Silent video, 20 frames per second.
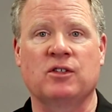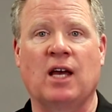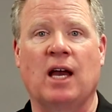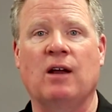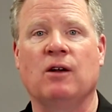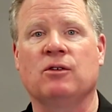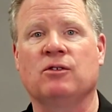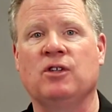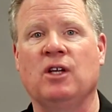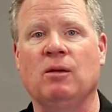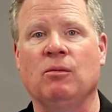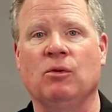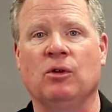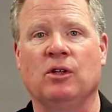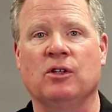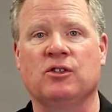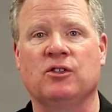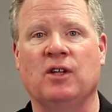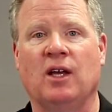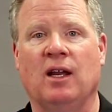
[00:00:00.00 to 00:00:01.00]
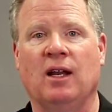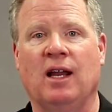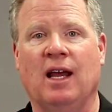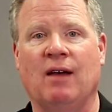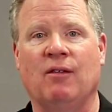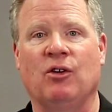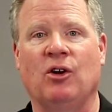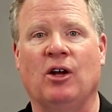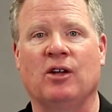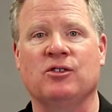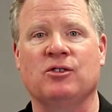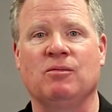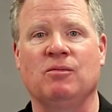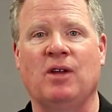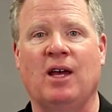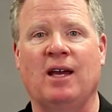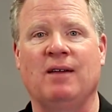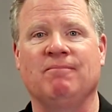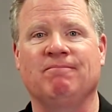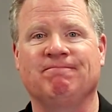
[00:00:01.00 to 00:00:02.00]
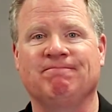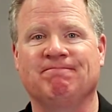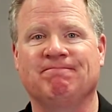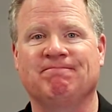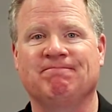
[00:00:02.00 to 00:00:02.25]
Taggart, Team Real Estate. Have an awesome day.